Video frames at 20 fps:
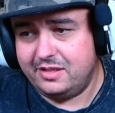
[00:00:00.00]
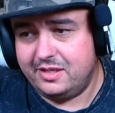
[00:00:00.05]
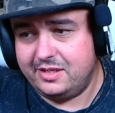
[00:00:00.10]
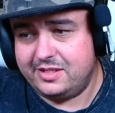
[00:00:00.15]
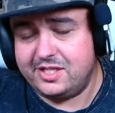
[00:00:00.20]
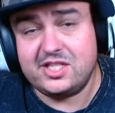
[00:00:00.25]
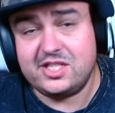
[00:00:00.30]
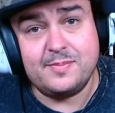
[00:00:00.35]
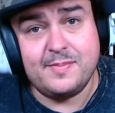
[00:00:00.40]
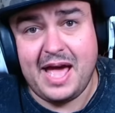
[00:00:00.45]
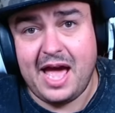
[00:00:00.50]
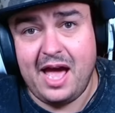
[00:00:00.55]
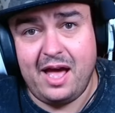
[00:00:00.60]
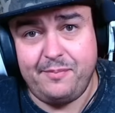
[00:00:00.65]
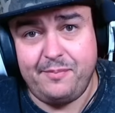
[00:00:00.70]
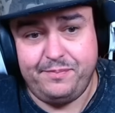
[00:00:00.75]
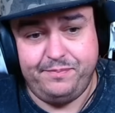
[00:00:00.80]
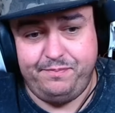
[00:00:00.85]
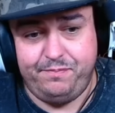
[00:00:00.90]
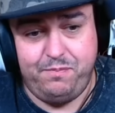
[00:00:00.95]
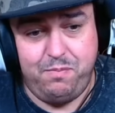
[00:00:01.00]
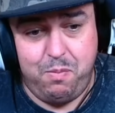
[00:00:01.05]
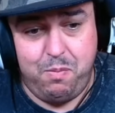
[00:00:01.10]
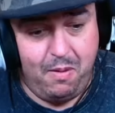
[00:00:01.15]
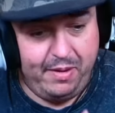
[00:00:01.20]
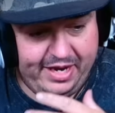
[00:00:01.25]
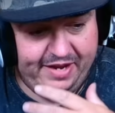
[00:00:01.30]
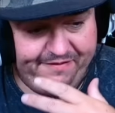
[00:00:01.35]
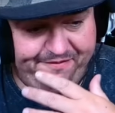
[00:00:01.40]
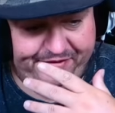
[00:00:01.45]
It doesn't matter
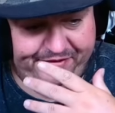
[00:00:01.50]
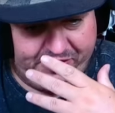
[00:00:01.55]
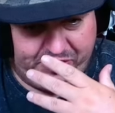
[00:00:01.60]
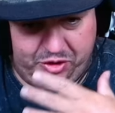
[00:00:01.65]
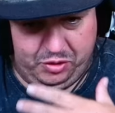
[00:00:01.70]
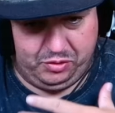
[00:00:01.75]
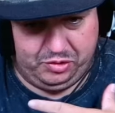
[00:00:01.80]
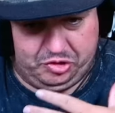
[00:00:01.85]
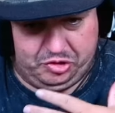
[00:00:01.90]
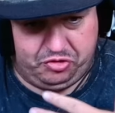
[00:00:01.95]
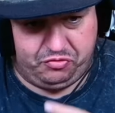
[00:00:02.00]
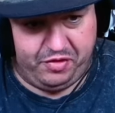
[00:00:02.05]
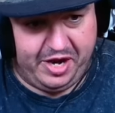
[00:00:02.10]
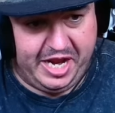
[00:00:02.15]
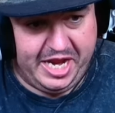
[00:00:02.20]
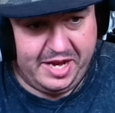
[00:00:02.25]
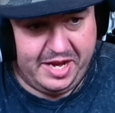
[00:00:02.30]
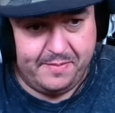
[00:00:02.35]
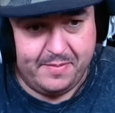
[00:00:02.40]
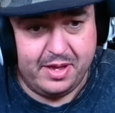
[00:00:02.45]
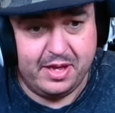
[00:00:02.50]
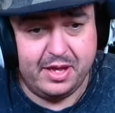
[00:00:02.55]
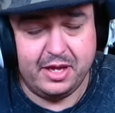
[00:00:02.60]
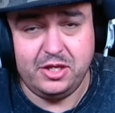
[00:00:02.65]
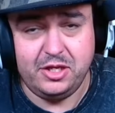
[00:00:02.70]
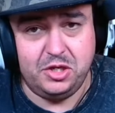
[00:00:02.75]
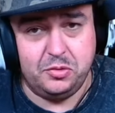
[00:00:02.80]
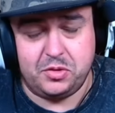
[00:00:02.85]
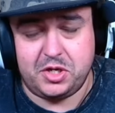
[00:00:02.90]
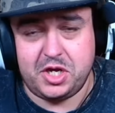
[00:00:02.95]
if it's your dream,
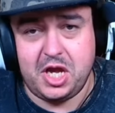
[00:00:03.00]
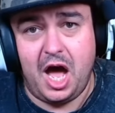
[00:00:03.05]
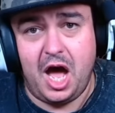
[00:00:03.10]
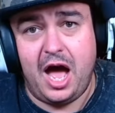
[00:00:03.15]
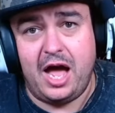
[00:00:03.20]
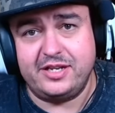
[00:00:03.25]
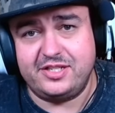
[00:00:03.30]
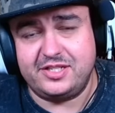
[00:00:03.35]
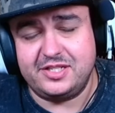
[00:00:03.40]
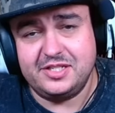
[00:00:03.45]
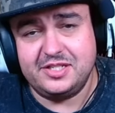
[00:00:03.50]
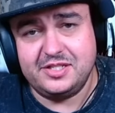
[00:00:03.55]
you can't